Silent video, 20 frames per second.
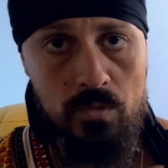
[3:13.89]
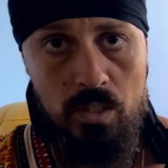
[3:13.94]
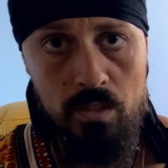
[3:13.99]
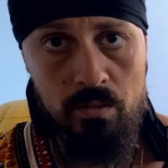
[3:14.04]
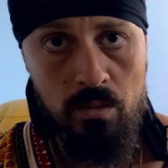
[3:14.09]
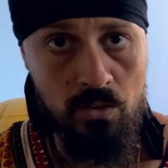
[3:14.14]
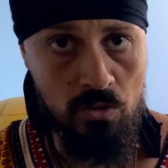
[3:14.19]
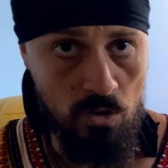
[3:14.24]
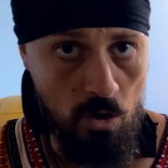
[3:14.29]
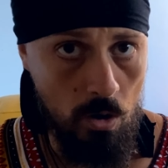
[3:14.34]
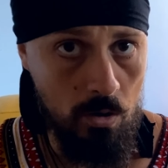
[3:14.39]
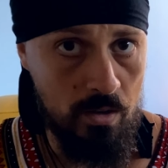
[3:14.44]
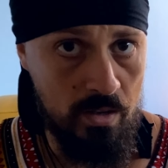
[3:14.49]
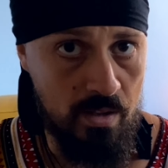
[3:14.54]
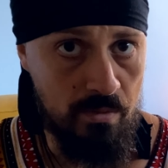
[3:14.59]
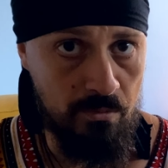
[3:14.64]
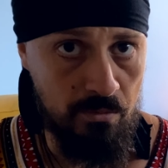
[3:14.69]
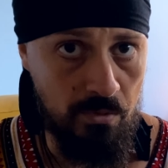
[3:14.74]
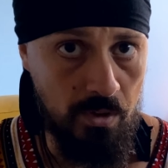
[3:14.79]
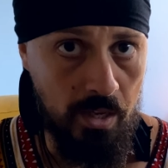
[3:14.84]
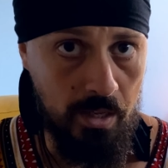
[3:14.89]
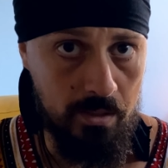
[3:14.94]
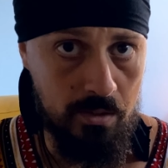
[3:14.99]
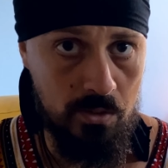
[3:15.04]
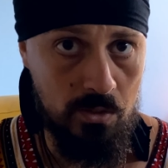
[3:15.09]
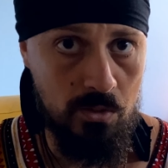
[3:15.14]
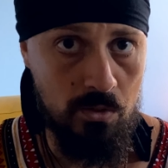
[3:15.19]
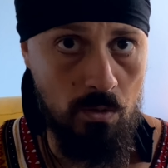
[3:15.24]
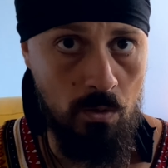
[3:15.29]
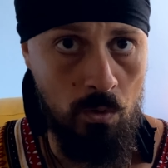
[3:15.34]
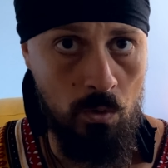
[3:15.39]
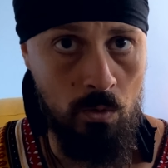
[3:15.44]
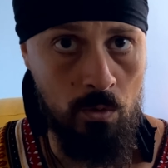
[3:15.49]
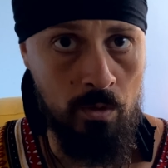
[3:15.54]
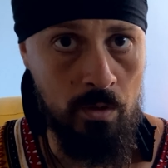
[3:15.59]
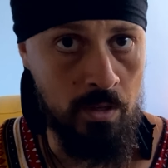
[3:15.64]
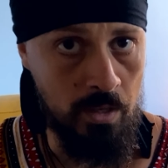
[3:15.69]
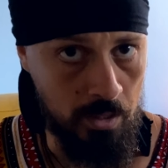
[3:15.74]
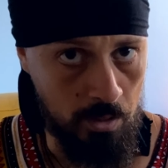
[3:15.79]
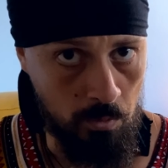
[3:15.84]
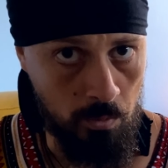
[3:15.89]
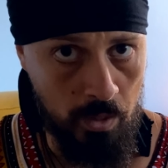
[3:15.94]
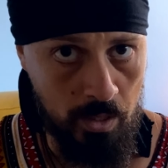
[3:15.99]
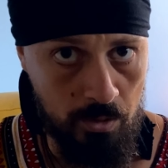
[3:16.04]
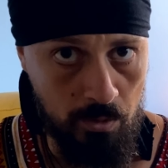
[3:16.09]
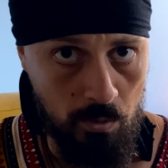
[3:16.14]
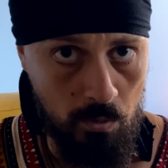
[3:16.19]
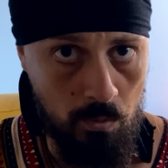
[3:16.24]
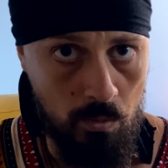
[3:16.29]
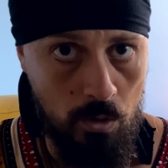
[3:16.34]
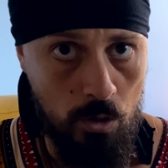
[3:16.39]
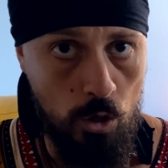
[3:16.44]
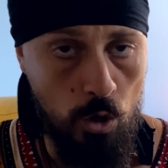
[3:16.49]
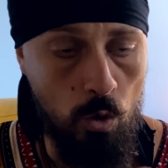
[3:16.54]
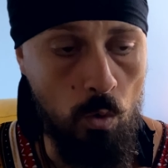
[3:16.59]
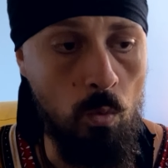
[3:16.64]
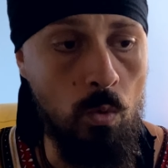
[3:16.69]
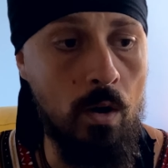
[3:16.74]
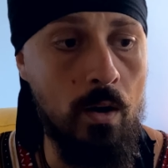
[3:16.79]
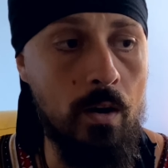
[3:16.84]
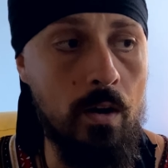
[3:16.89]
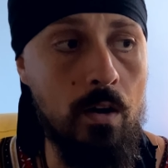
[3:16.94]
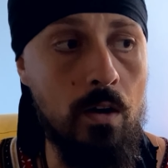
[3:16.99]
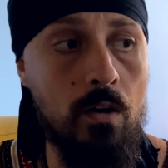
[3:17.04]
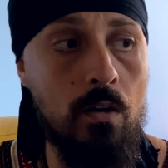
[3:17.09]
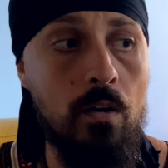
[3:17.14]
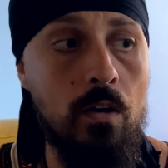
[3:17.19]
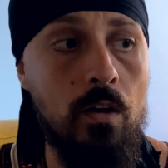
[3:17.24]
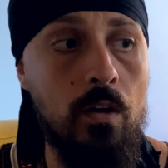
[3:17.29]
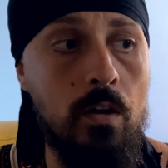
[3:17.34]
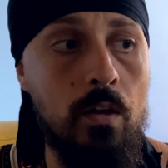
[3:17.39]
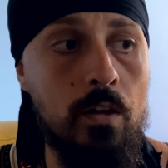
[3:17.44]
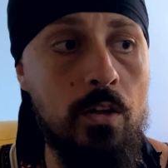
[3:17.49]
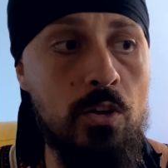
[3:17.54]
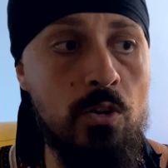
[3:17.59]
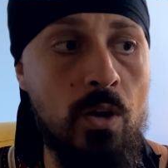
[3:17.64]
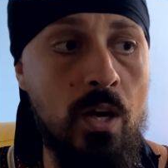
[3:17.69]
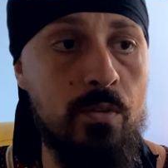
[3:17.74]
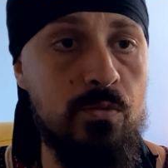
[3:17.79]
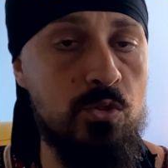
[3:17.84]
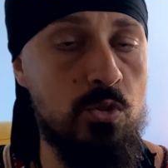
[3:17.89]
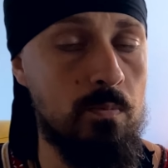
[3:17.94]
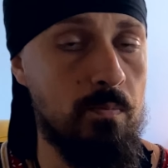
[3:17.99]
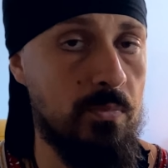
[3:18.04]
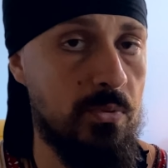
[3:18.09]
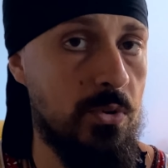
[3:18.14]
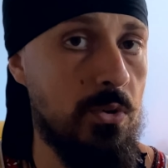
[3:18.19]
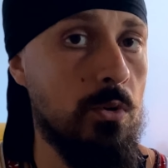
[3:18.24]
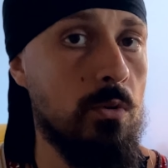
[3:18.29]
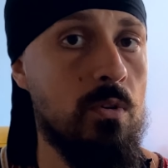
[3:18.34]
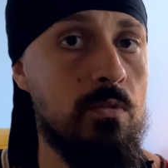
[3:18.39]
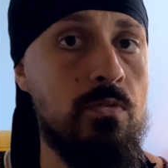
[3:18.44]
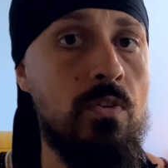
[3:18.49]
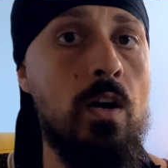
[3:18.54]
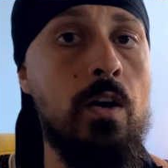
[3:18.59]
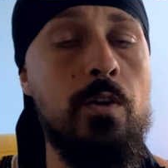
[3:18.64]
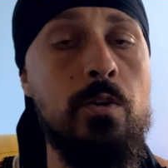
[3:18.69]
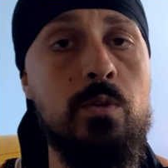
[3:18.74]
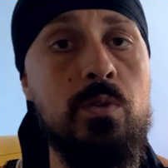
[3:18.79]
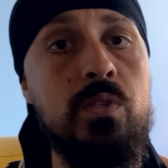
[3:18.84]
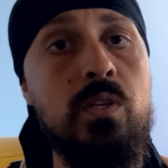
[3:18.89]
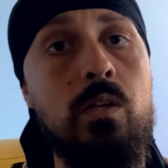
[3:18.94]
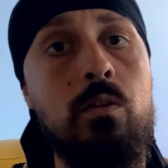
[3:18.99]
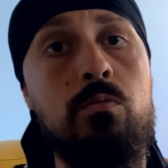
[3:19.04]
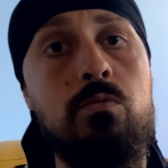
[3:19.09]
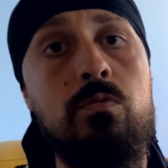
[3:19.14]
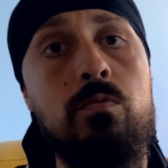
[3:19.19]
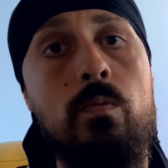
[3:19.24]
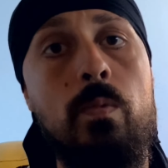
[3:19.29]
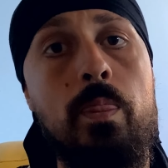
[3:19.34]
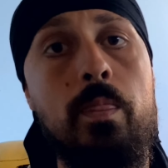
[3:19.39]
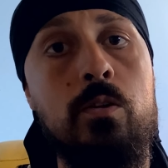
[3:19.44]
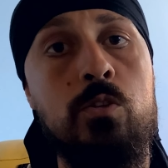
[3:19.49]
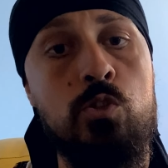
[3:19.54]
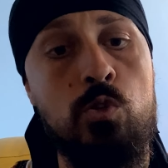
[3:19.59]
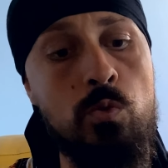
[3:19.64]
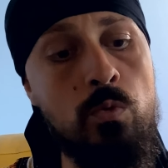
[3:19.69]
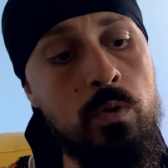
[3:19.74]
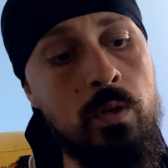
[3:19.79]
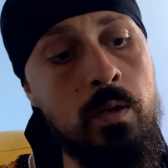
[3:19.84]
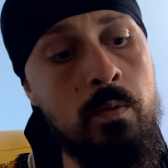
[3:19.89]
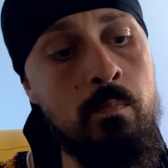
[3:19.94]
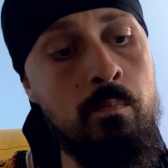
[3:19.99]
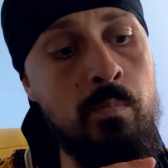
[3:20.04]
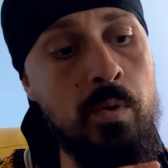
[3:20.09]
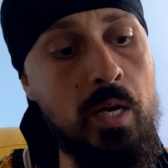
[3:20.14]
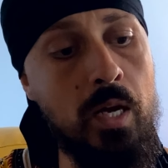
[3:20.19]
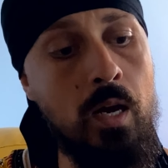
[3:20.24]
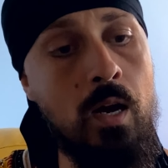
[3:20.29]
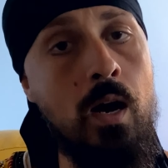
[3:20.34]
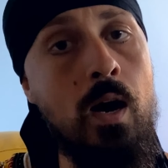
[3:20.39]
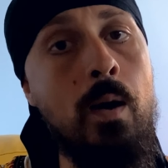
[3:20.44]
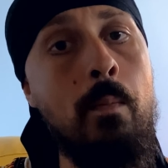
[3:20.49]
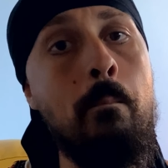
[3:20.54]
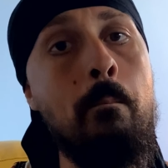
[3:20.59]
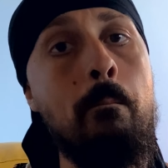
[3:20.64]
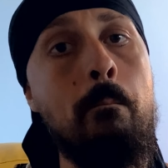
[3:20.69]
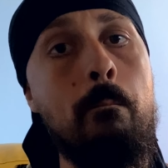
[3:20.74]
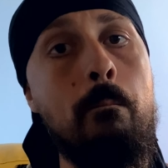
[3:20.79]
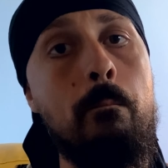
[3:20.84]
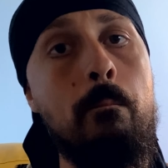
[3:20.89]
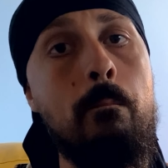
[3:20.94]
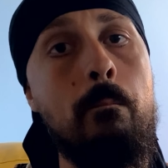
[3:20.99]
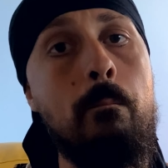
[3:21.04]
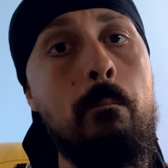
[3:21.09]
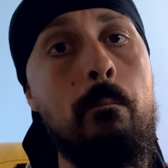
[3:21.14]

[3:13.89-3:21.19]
the darkening phase, or nigredo, where you have to purify yourself so you can become